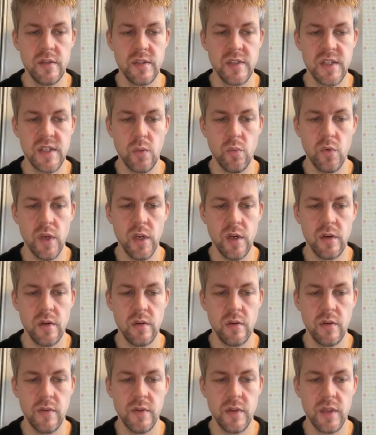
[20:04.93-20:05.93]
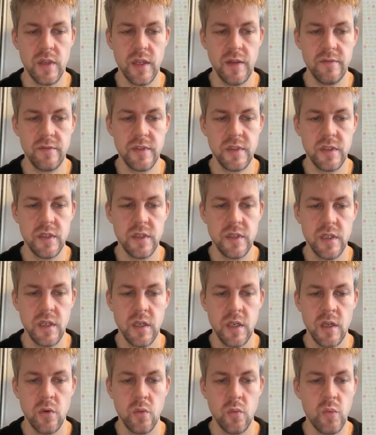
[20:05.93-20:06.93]
somewhere on the left.
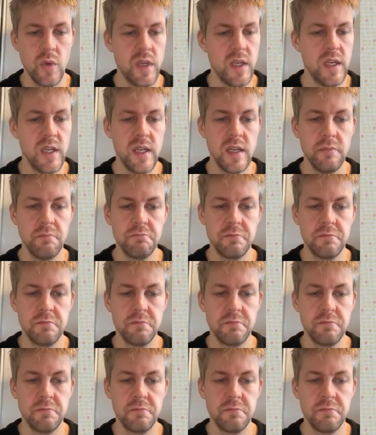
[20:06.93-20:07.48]
We